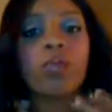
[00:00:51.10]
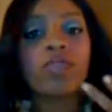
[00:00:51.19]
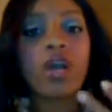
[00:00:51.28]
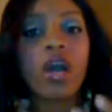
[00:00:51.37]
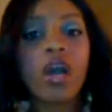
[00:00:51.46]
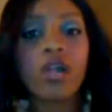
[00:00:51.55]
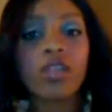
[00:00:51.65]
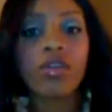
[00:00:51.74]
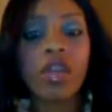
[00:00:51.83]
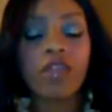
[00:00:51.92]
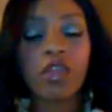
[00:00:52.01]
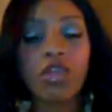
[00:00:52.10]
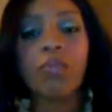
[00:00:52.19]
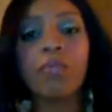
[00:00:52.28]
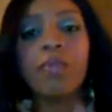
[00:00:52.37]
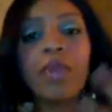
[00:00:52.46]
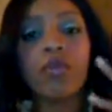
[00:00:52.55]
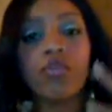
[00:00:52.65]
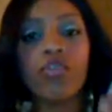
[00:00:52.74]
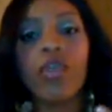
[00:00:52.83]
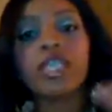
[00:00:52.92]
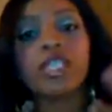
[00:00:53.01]
with the color, and then you
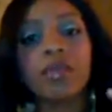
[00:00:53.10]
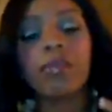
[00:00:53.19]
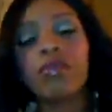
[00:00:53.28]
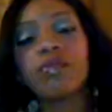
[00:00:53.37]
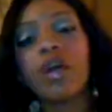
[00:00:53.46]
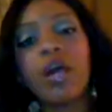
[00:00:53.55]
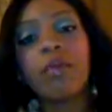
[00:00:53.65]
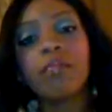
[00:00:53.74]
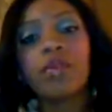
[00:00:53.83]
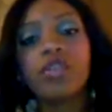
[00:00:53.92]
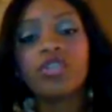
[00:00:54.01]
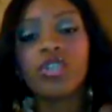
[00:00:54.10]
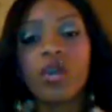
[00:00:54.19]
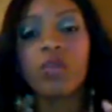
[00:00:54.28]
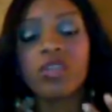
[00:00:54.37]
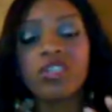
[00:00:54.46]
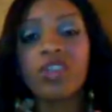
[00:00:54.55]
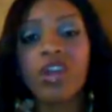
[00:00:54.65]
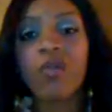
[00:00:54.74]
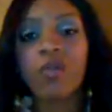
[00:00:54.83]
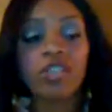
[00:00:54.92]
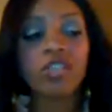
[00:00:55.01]
gradually build up. So you don't want to start
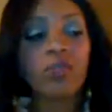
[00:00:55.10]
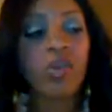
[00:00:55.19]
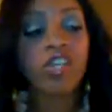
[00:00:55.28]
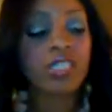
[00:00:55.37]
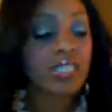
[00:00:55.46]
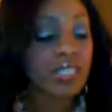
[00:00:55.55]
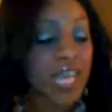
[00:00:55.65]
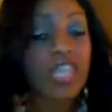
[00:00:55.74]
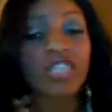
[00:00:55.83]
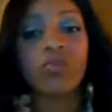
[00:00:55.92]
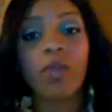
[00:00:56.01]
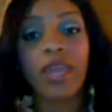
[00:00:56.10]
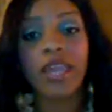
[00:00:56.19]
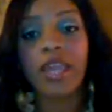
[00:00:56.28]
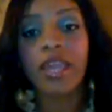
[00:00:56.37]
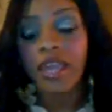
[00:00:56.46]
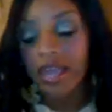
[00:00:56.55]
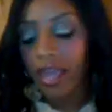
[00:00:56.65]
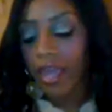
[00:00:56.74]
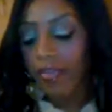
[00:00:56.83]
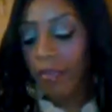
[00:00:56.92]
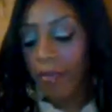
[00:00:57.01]
off with your brush saturated
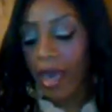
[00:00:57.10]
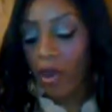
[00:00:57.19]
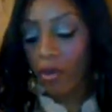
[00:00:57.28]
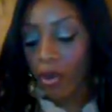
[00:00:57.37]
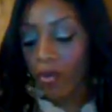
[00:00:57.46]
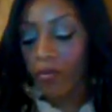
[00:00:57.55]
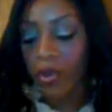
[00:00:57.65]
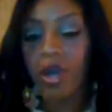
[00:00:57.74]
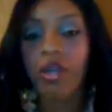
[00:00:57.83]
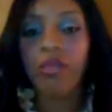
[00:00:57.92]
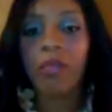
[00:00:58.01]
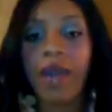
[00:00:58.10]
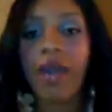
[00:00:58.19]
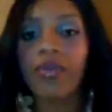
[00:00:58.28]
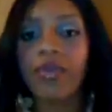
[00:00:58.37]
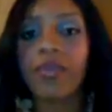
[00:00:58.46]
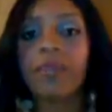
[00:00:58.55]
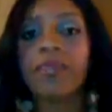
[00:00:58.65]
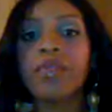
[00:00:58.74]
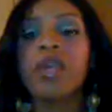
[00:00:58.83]
in the powder, the colored powder.